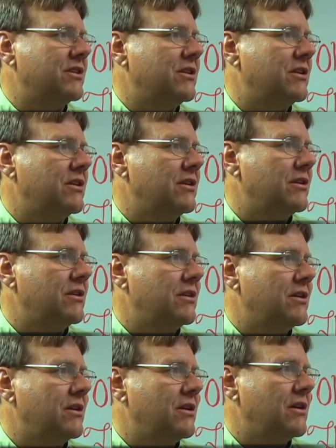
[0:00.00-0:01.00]

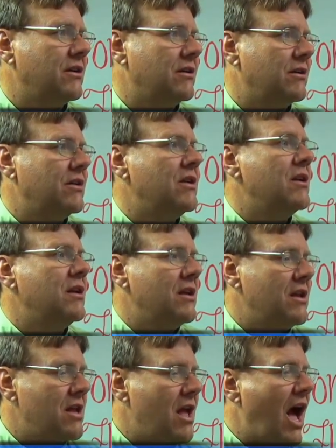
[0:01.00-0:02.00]
70,000 on the
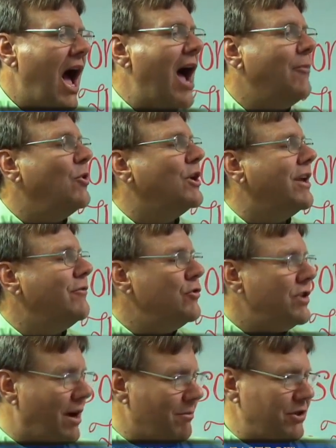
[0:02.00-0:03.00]
trip to Egypt. I will give you
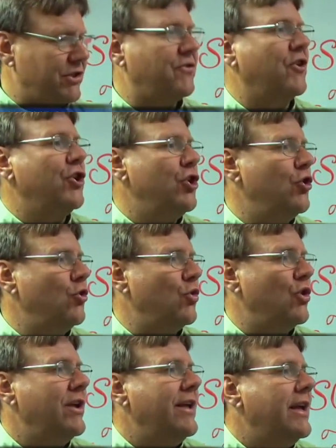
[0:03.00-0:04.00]
numbers for you.